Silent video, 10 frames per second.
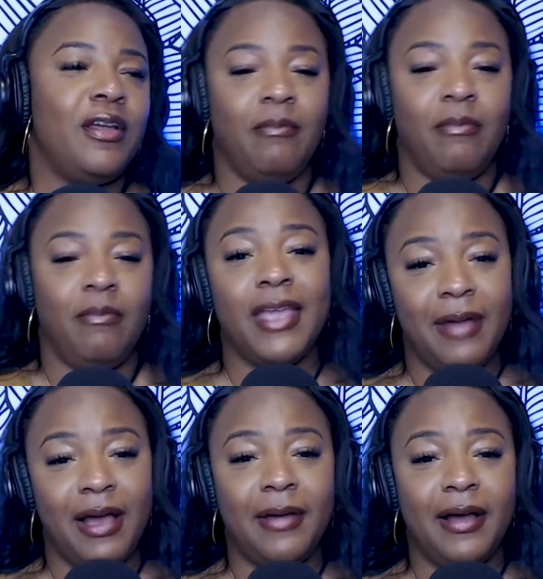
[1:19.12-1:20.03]
Me and
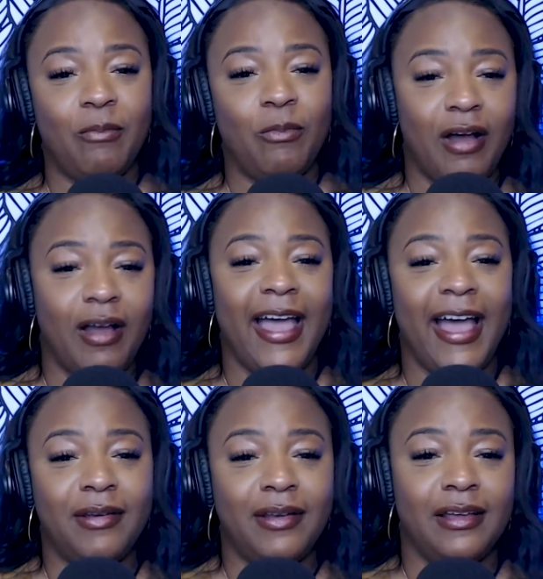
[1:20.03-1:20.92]
my mom walk
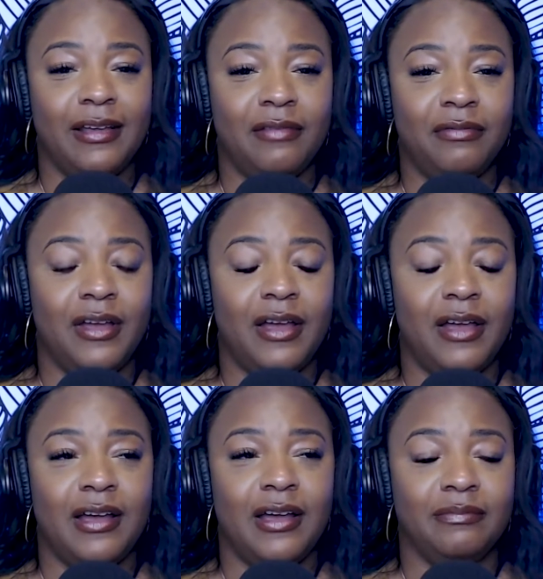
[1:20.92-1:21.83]
out of
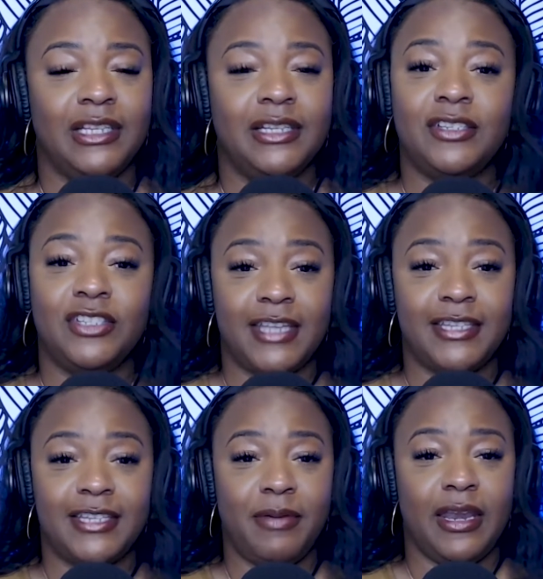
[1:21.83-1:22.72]

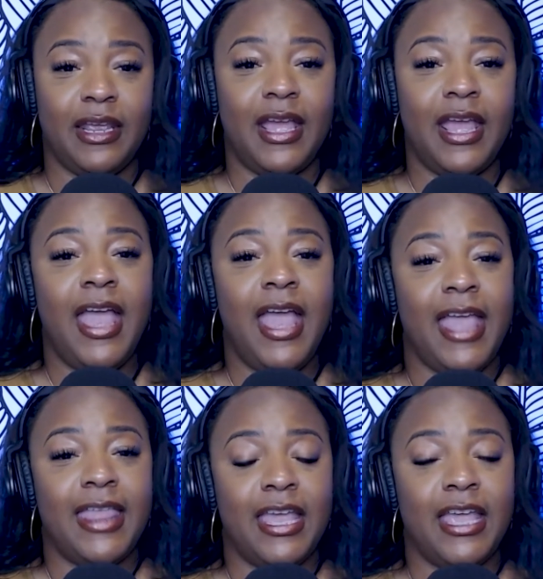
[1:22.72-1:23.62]
JCPenney,
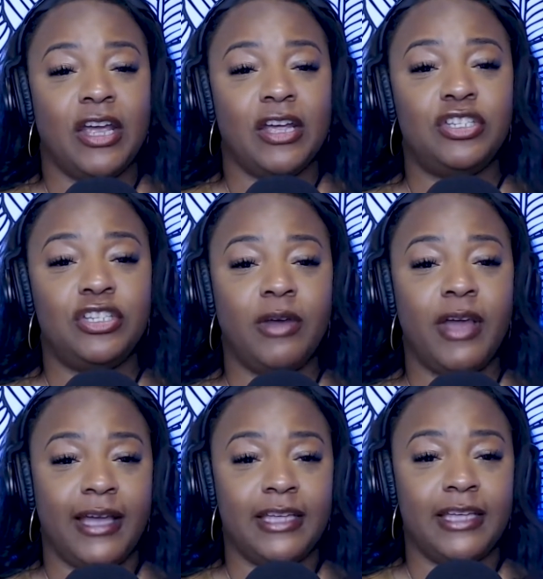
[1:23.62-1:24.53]
and there's two
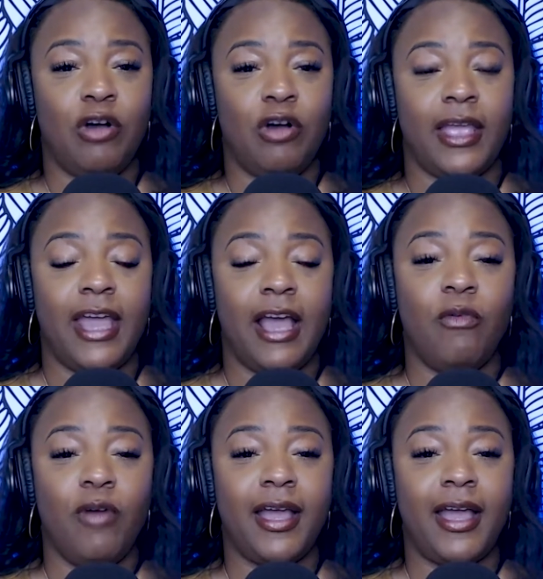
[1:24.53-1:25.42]
guys walking. Now,
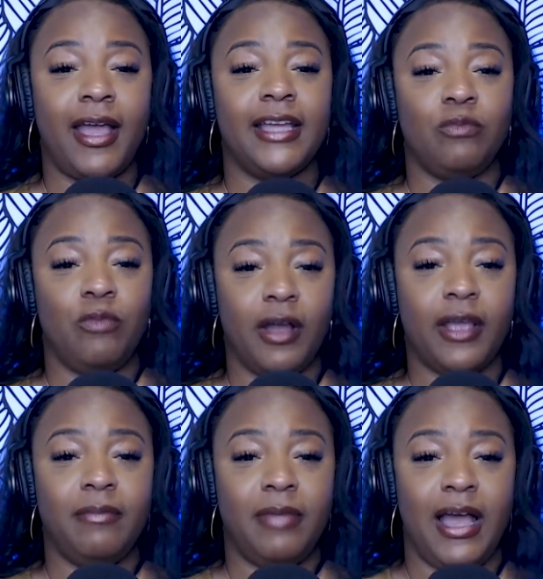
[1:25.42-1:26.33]
one guy is
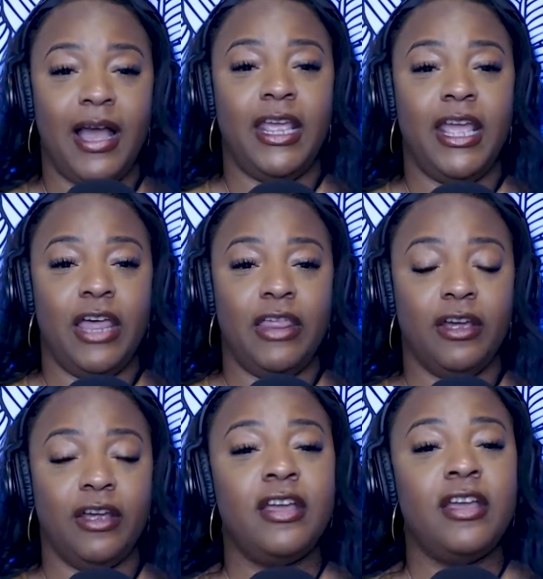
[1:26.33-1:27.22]
walking behind the
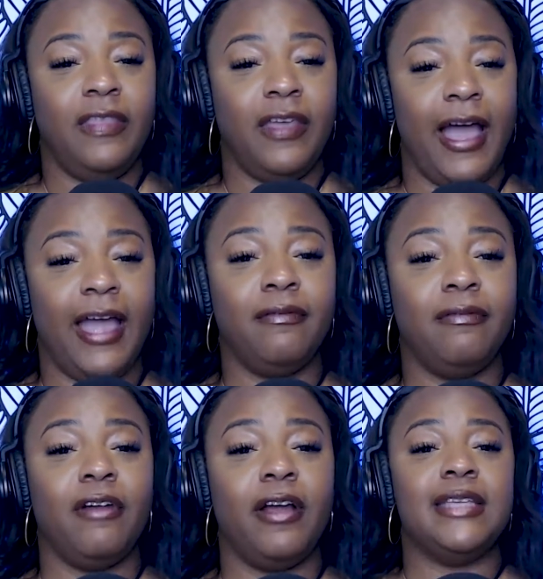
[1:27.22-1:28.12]
other. The guy in
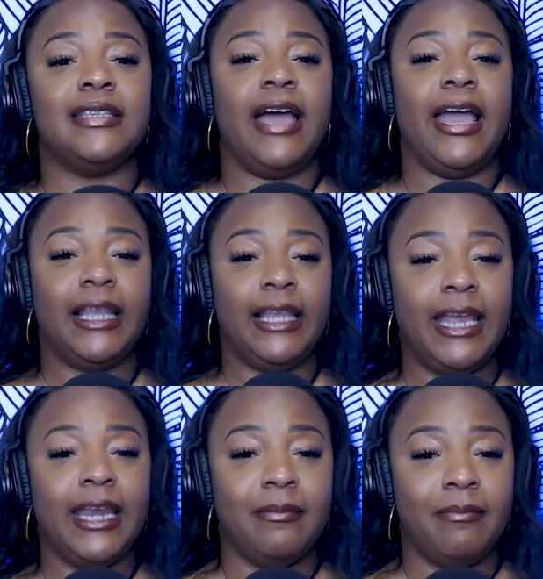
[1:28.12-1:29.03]
front is like
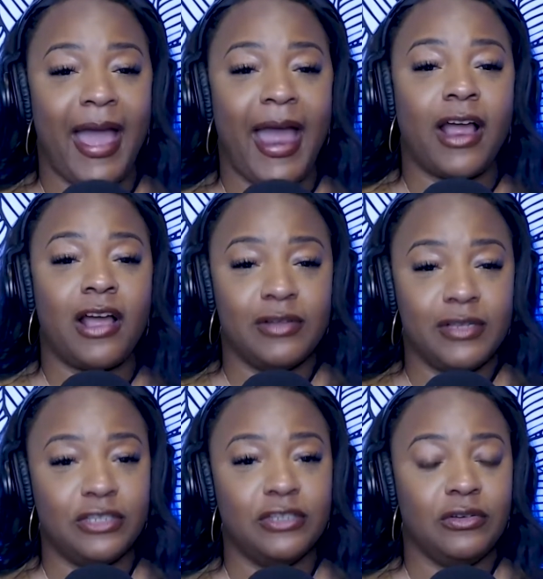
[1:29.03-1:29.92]
leaning back
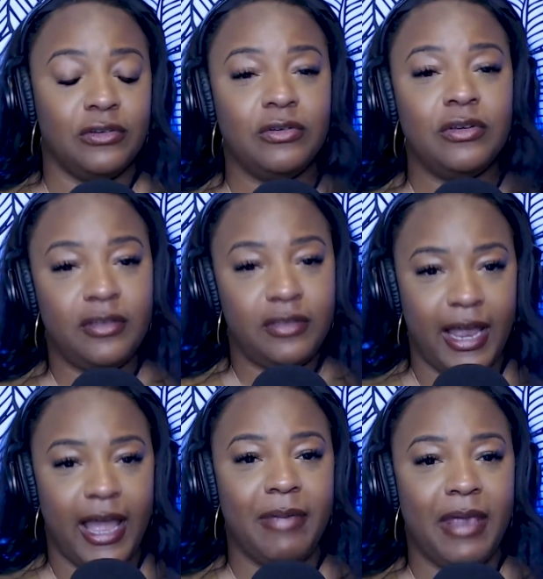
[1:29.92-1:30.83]
onto the
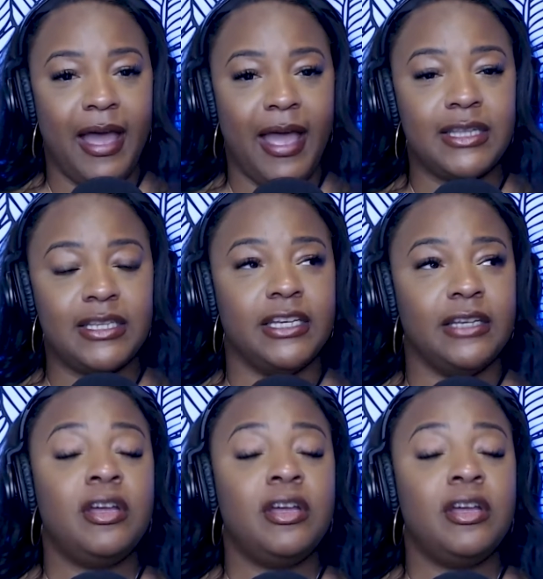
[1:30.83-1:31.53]
guy behind him,